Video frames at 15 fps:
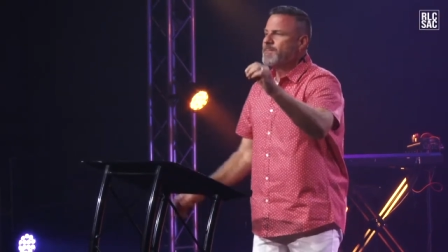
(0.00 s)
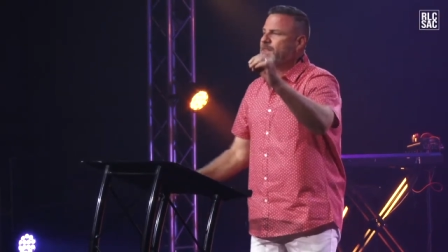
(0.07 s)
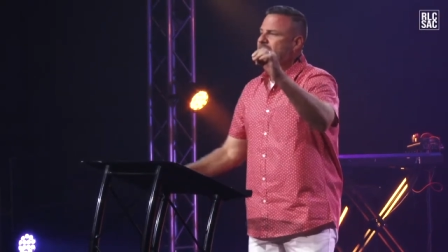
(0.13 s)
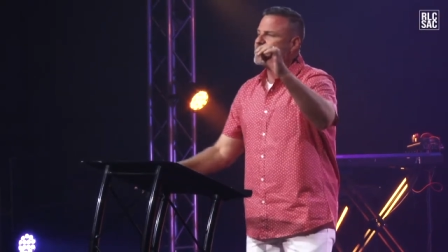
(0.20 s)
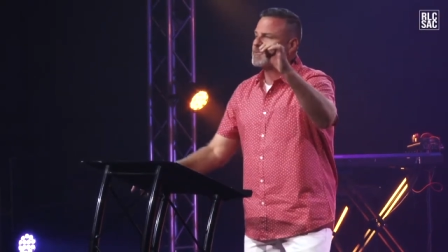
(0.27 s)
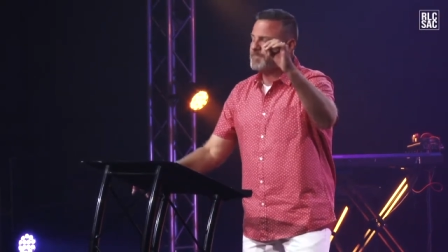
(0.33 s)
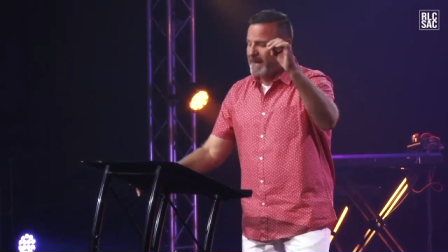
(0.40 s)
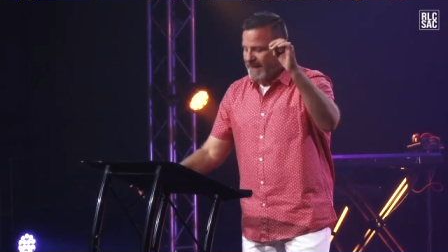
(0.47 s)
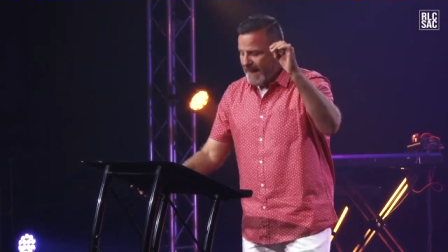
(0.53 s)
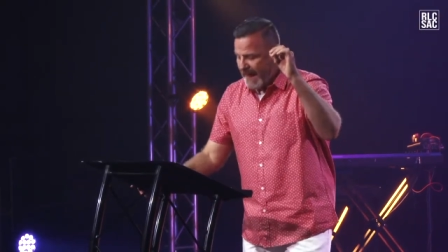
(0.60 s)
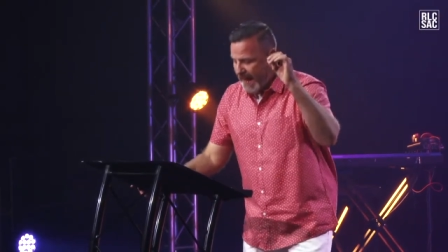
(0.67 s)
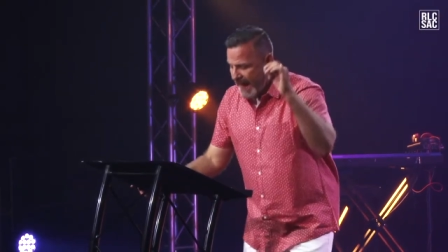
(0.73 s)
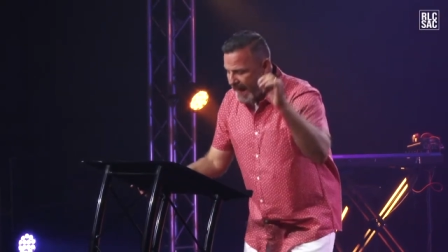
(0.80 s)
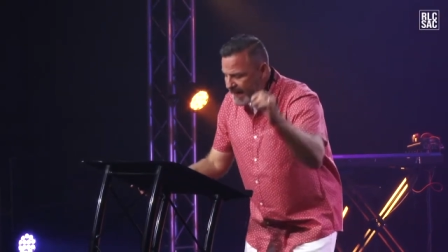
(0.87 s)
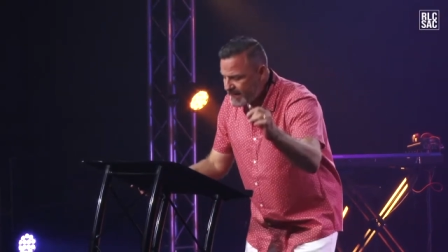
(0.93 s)
that's been
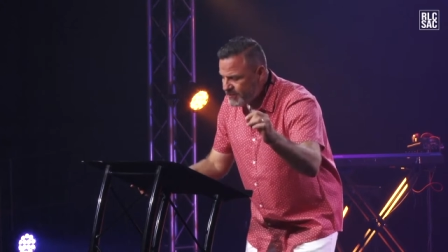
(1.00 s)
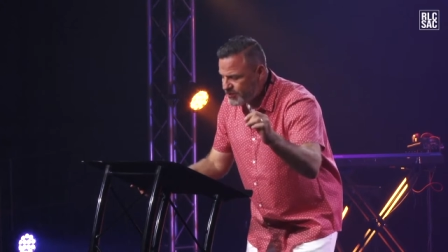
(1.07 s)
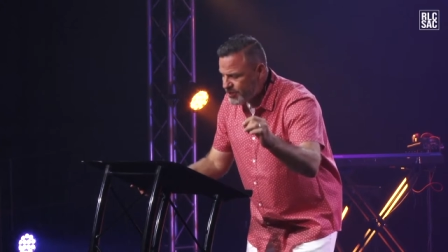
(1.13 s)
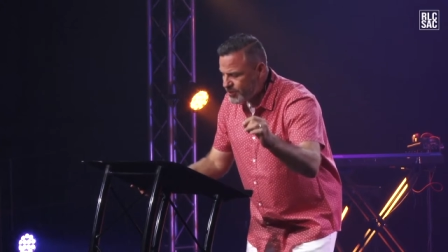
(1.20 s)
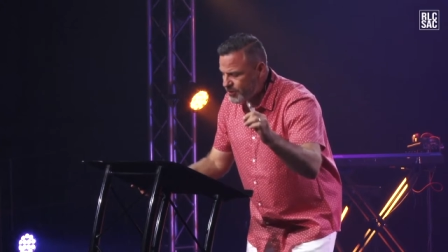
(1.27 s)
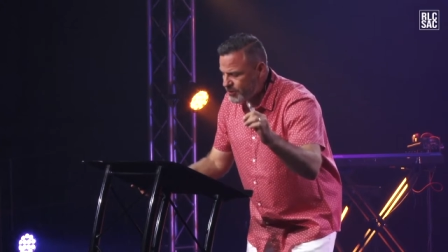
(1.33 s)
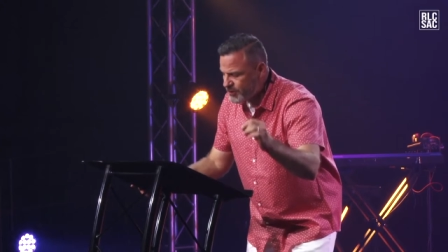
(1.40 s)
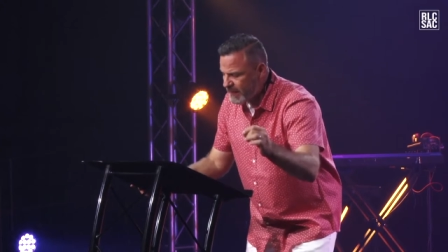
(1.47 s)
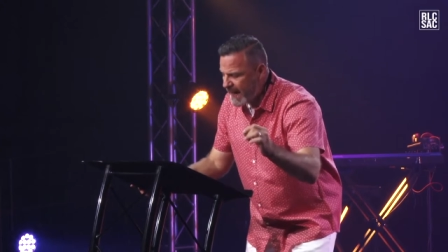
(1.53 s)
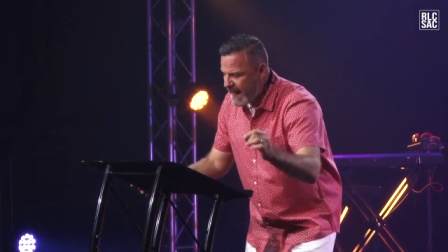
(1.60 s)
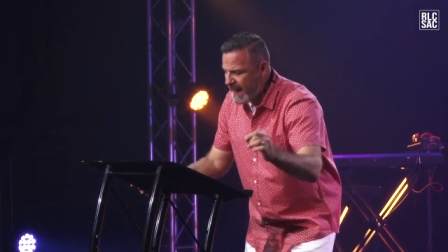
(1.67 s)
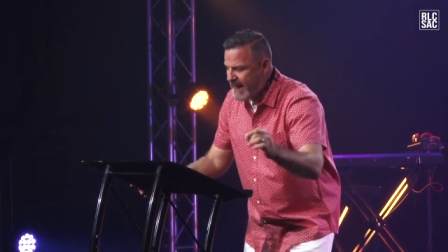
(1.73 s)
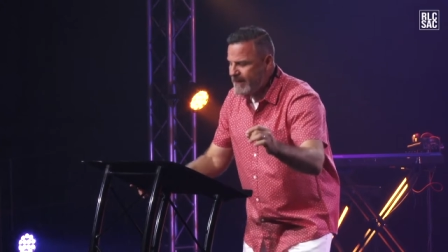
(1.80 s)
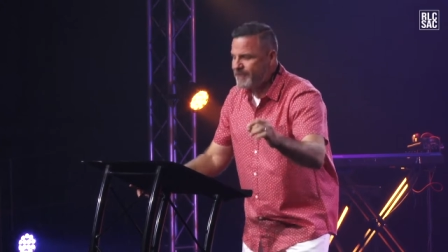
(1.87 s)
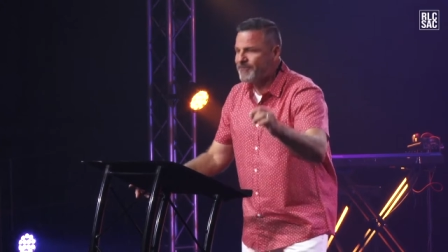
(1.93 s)
added to your
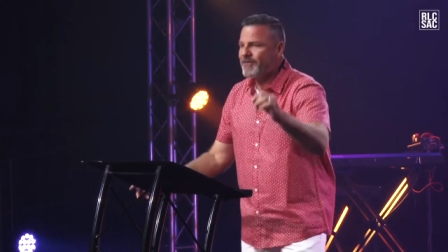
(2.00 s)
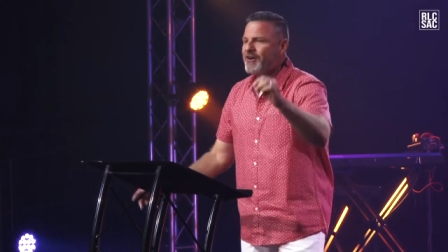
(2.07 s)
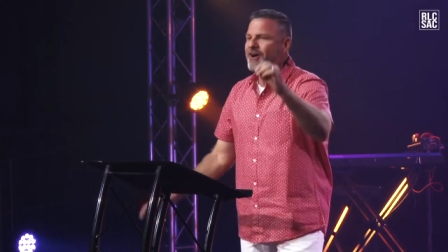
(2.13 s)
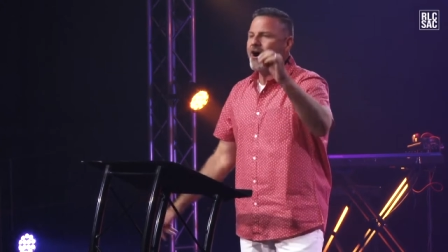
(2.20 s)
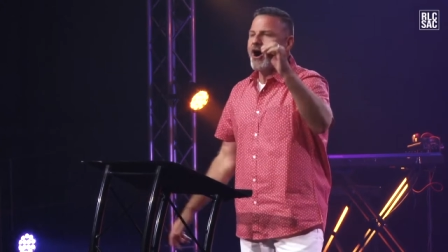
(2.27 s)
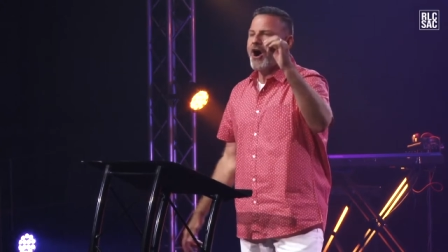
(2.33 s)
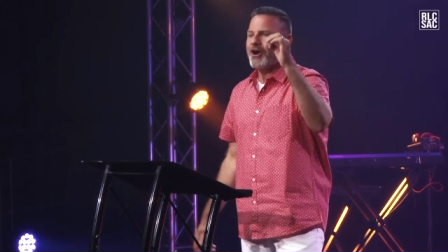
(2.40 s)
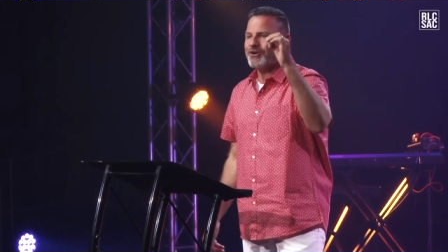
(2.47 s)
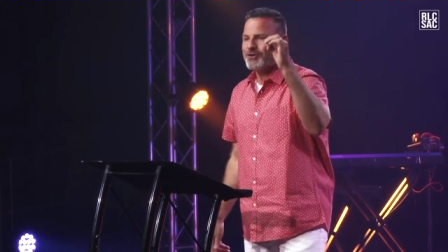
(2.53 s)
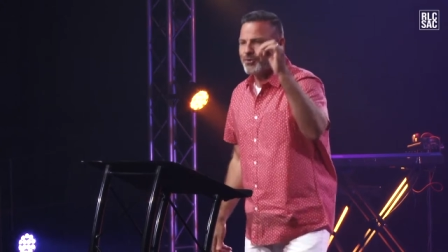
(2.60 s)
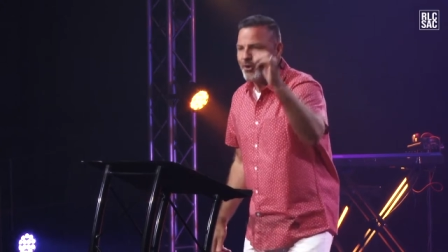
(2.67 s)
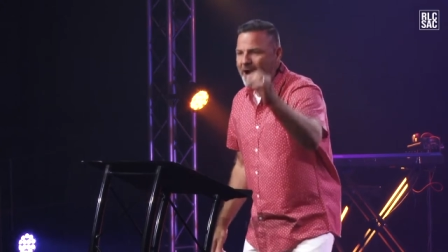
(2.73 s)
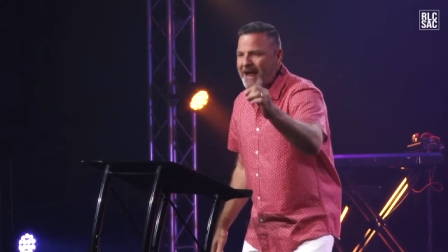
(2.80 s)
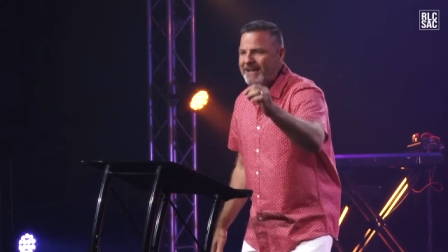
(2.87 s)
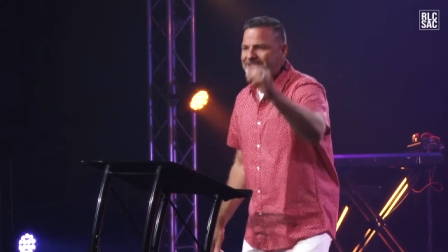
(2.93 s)
life on
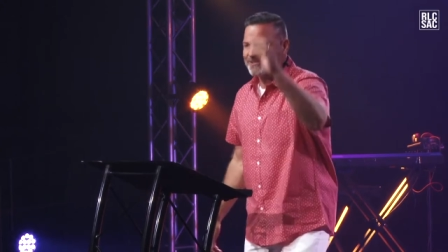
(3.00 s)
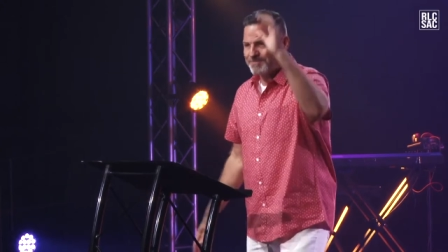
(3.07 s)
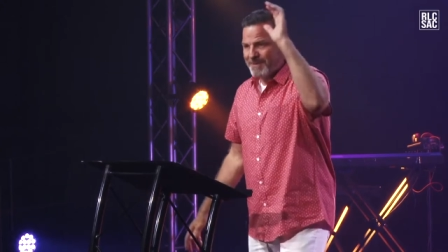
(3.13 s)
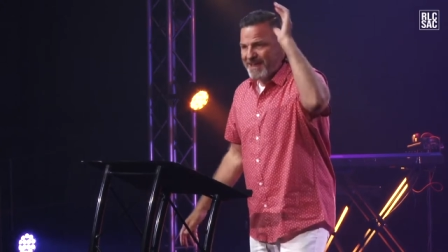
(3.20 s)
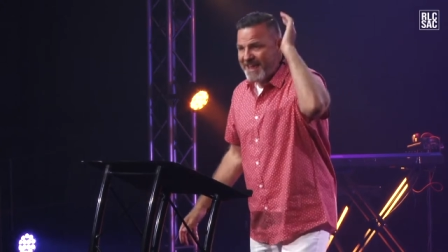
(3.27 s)
Christ's